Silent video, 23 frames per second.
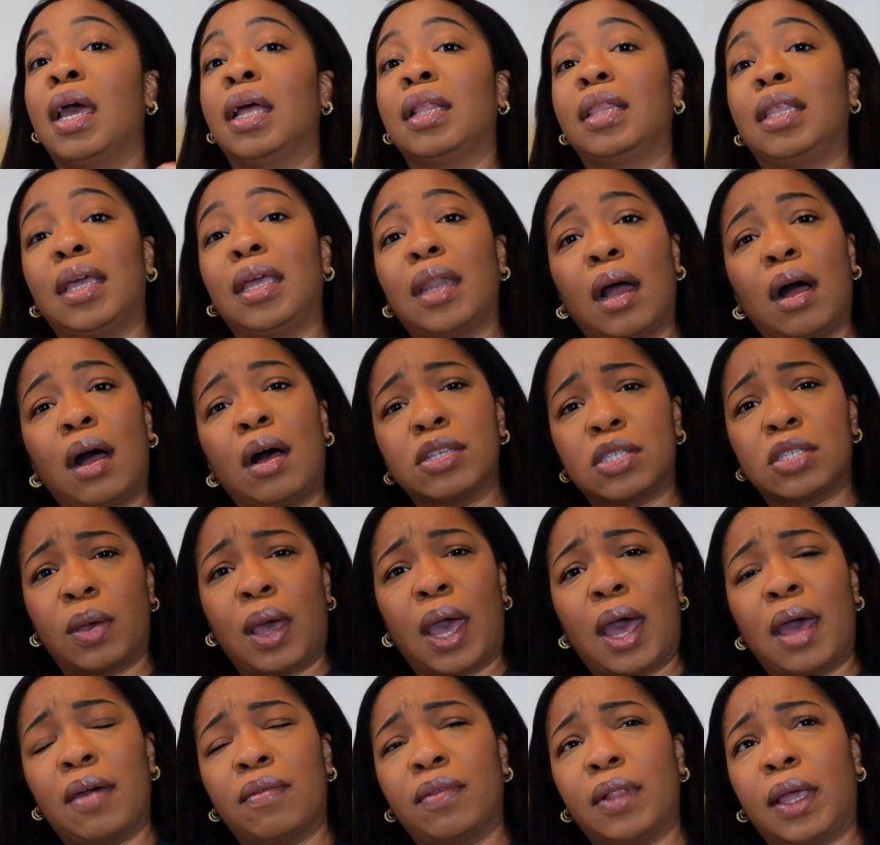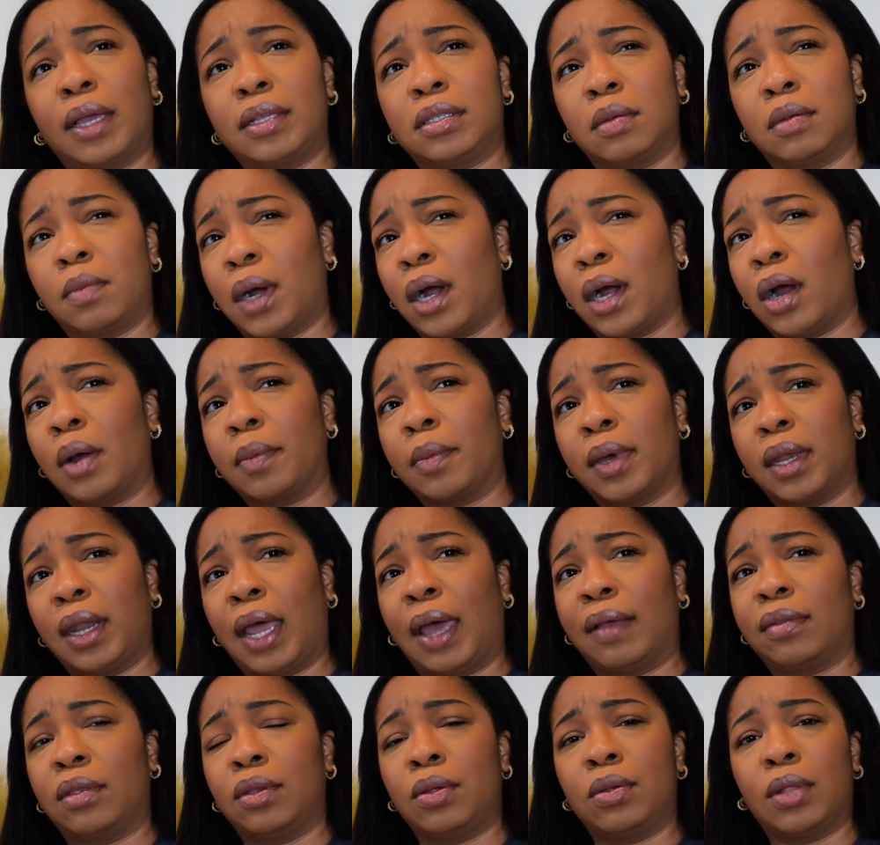Then I also have like tomorrow I'm going to
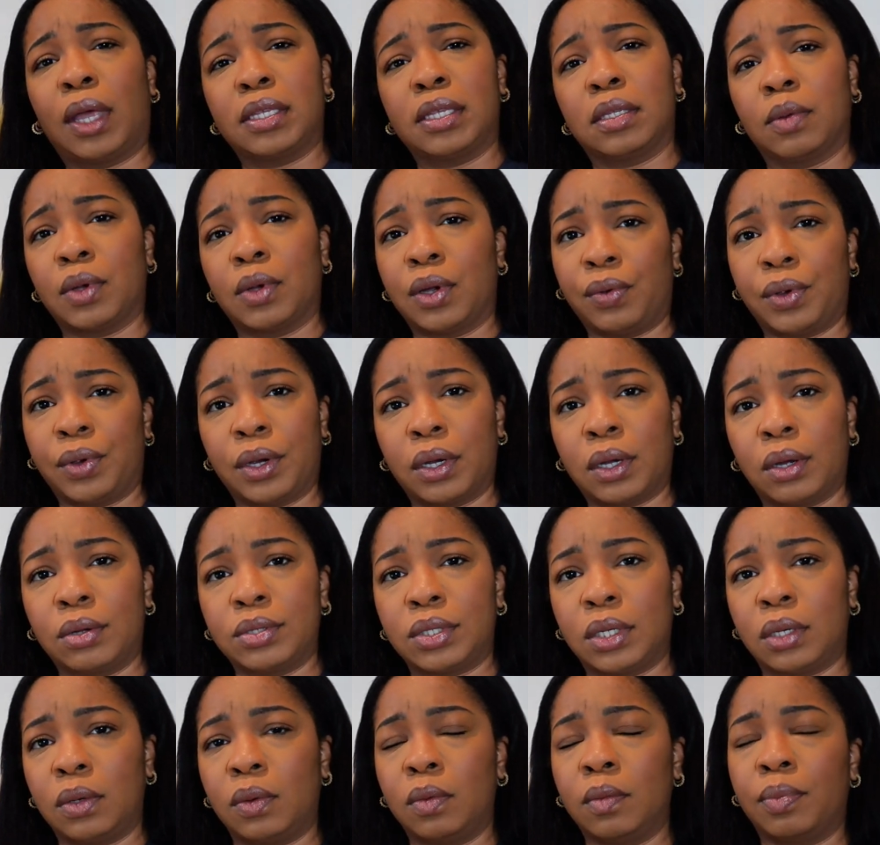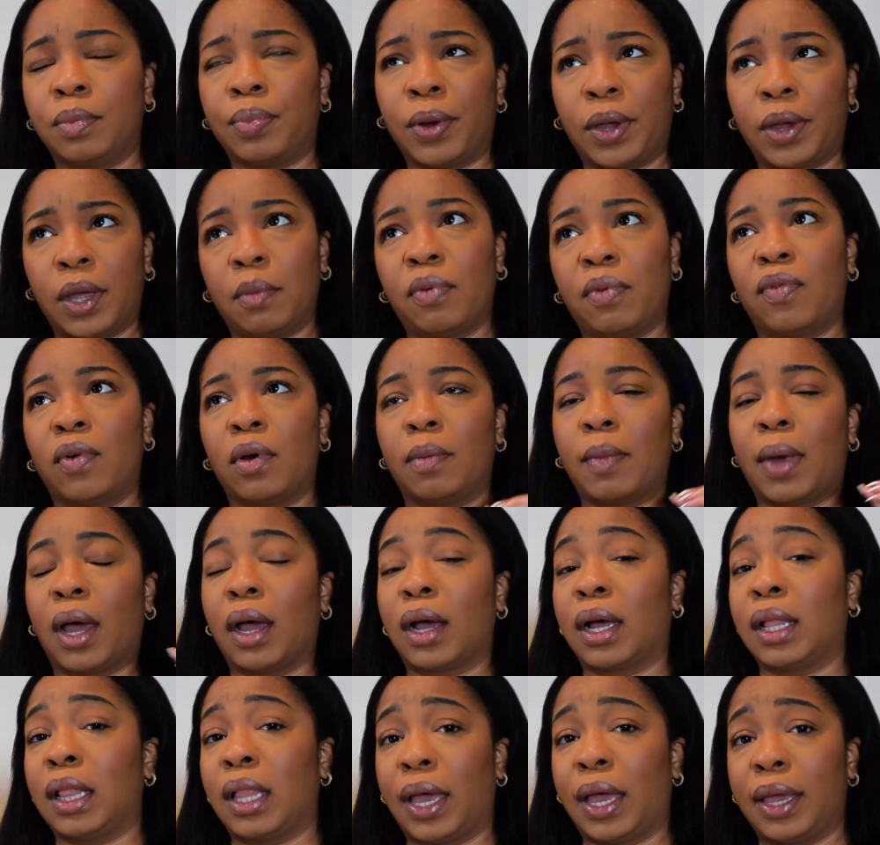have to do like some career coaching prep for my
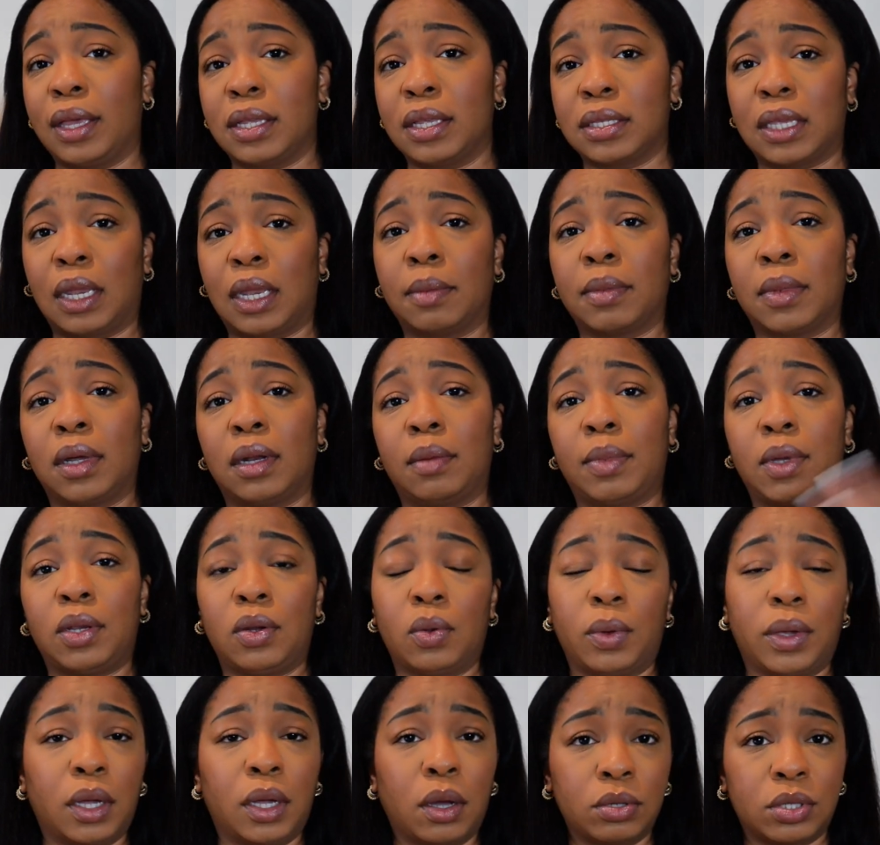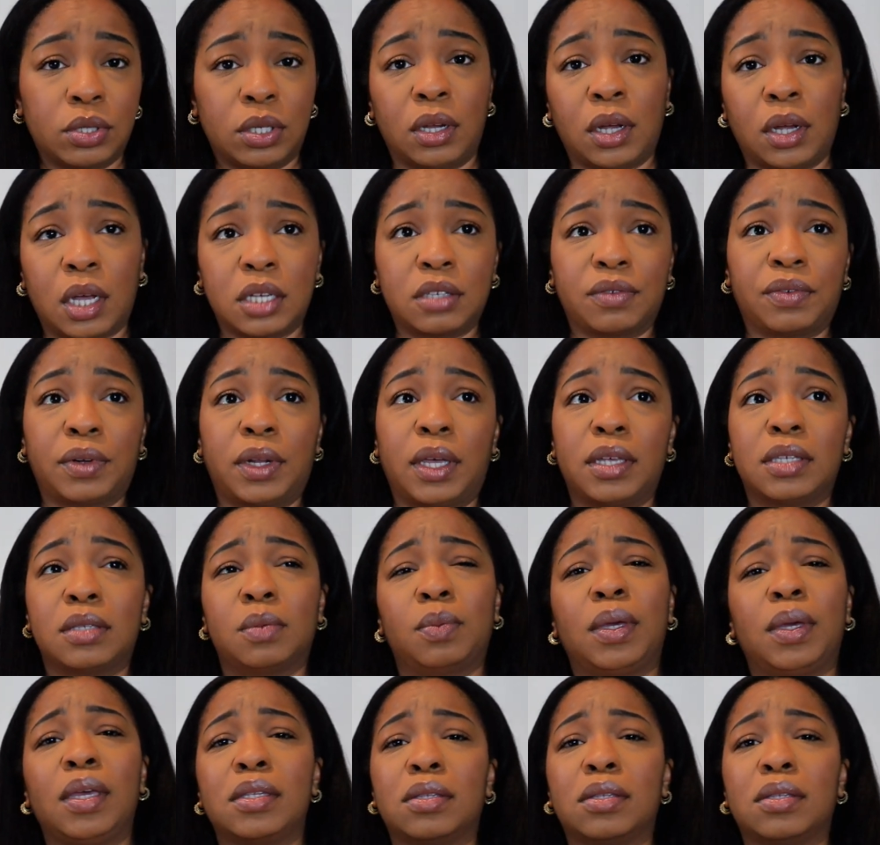clients that I'm going to be doing coaching calls for next week.